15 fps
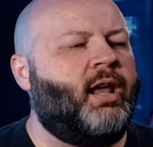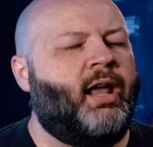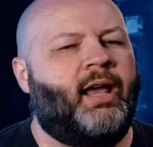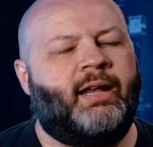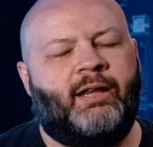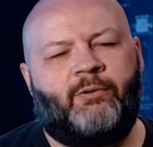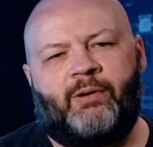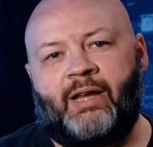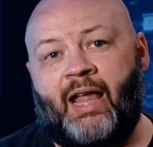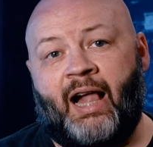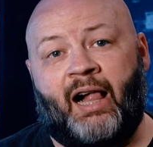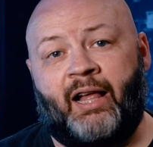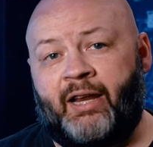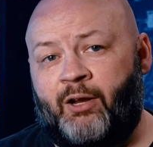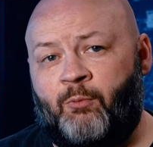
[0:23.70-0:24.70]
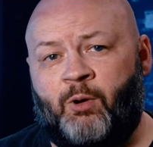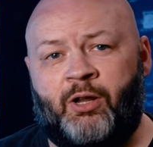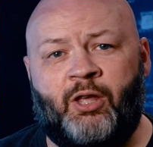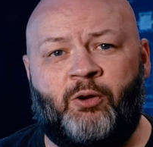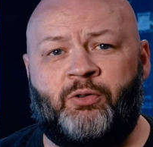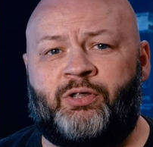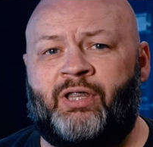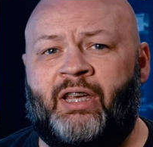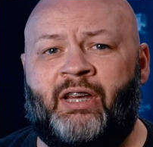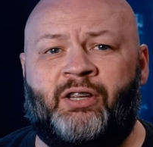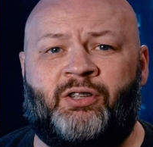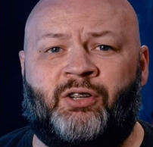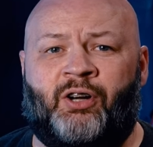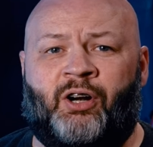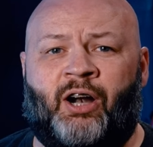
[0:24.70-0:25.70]
And in reality, where those
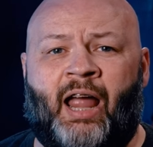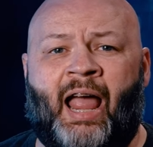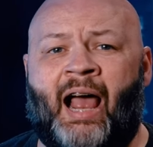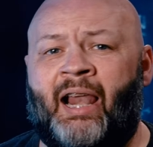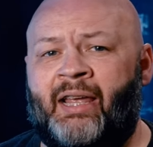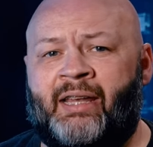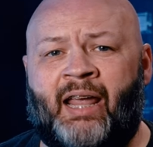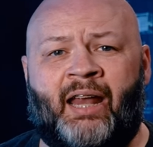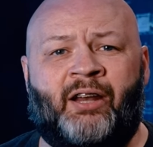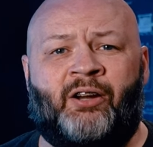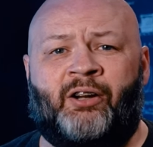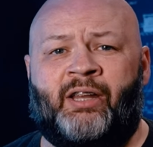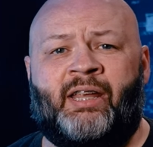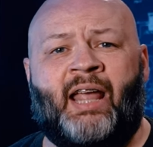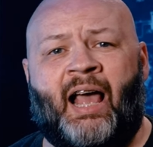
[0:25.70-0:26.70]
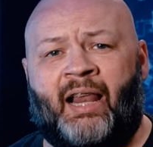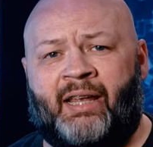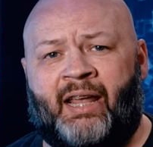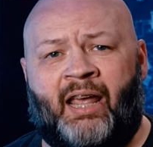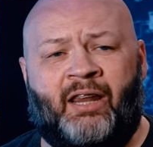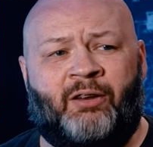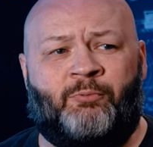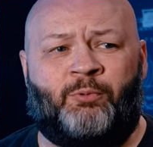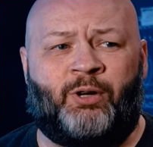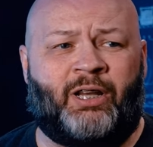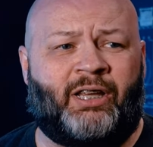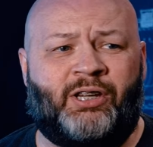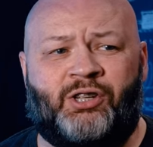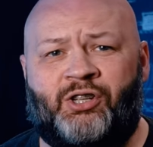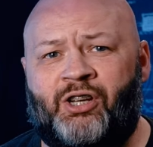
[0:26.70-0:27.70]
things are allocated or deallocated
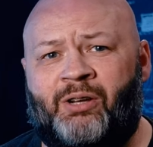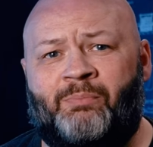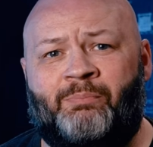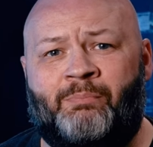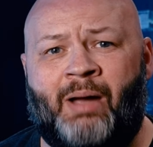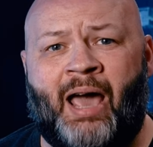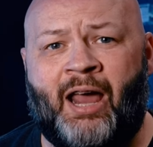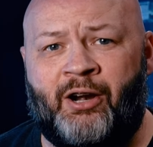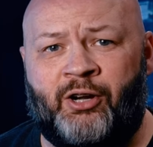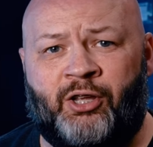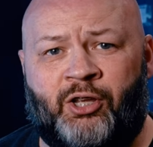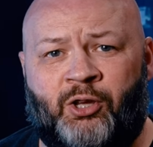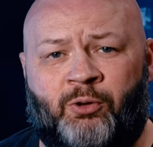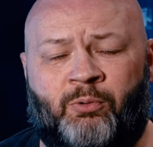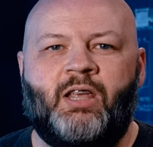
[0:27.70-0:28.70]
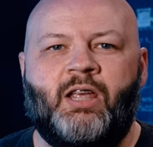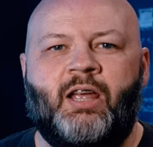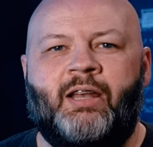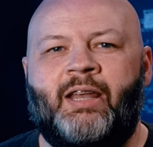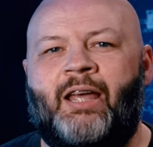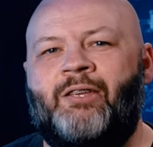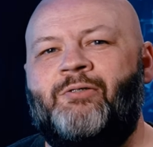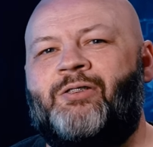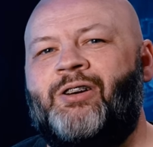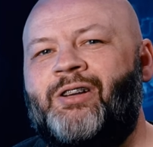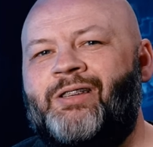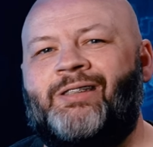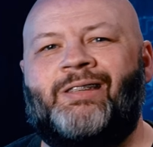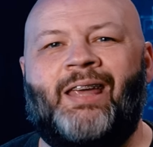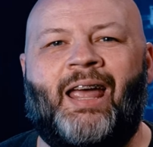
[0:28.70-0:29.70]
really shouldn't matter to you. Now, you
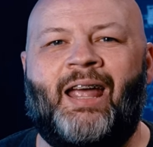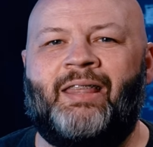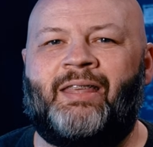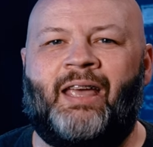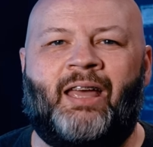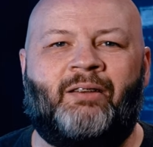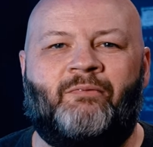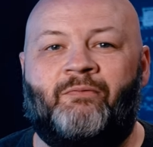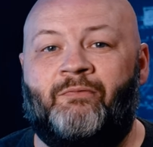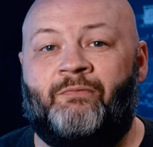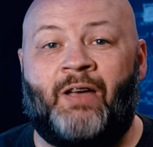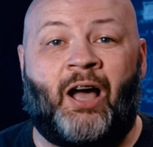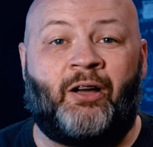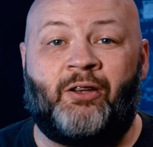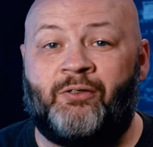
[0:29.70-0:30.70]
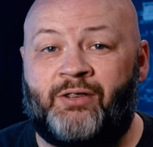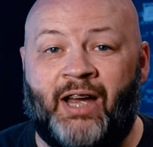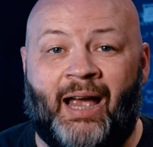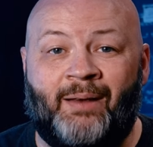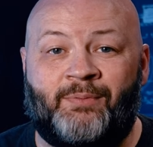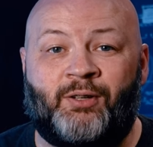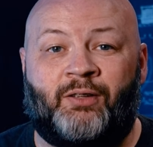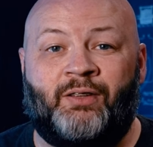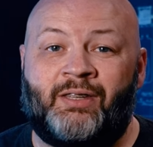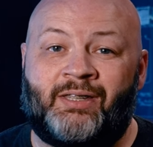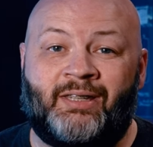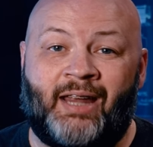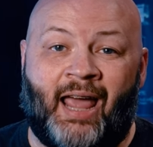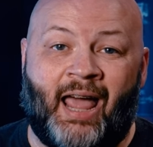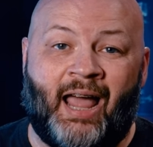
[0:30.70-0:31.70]
could say that value types on the
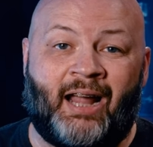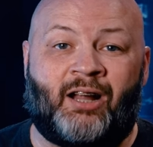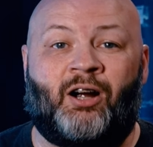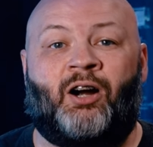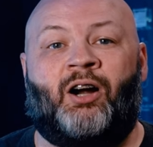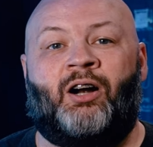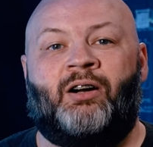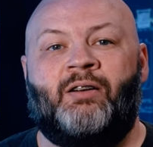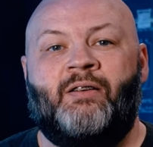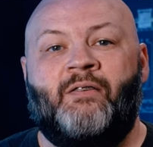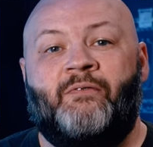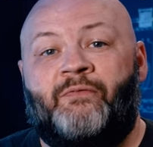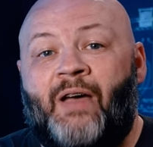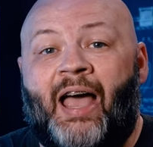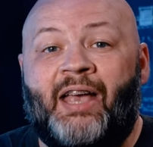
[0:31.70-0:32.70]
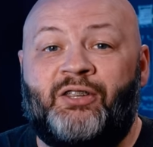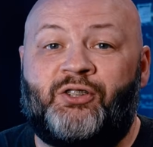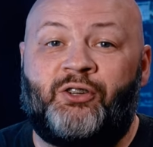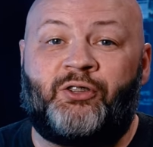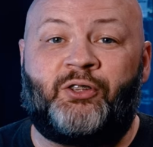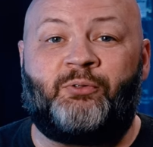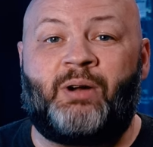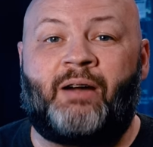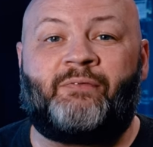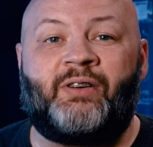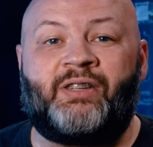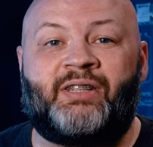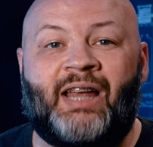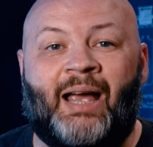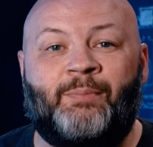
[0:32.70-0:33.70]
stack are faster than
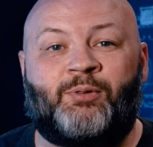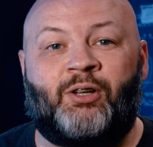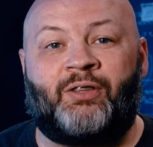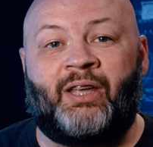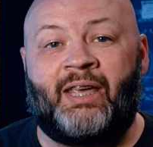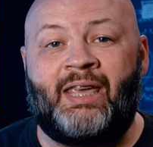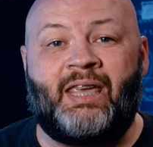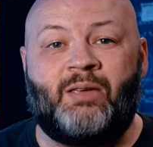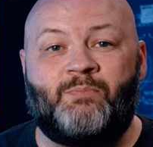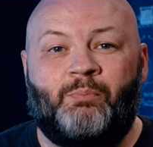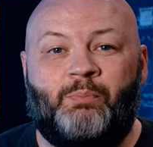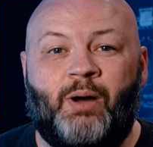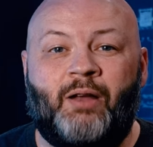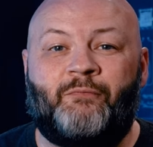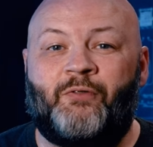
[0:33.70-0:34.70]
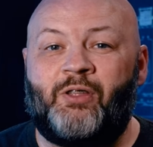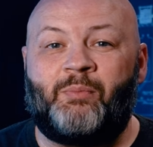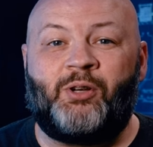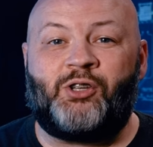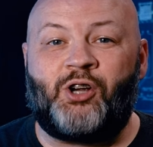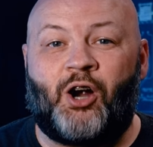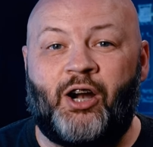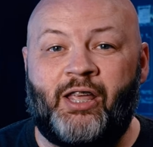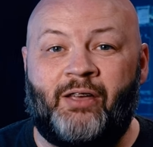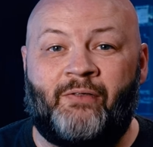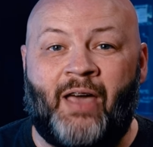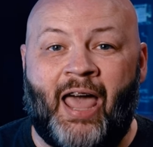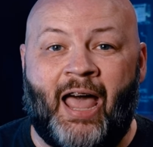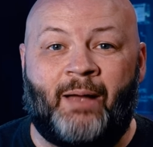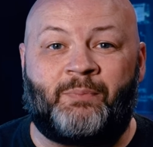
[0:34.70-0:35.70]
reference types on the heap, but for the majority of
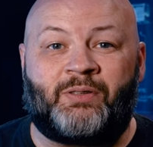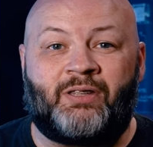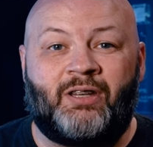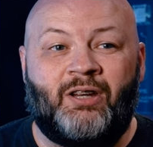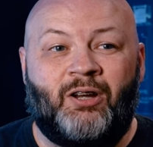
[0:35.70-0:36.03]
apps,